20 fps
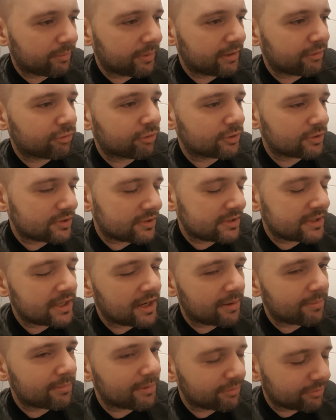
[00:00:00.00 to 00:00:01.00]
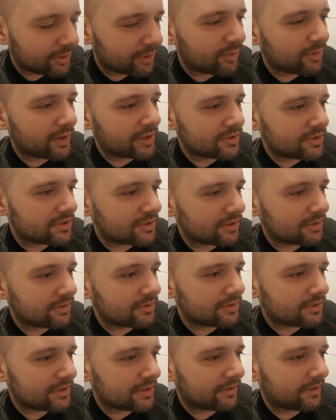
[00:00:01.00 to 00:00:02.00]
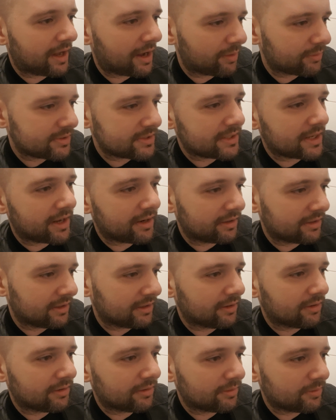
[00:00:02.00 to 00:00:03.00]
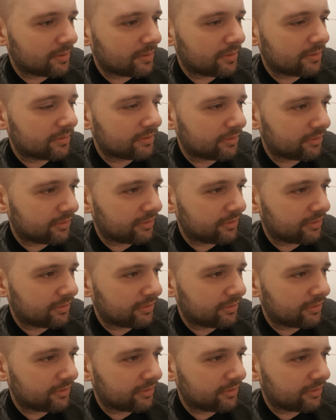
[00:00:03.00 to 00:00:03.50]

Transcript: bit for some of the questions and outstanding uh,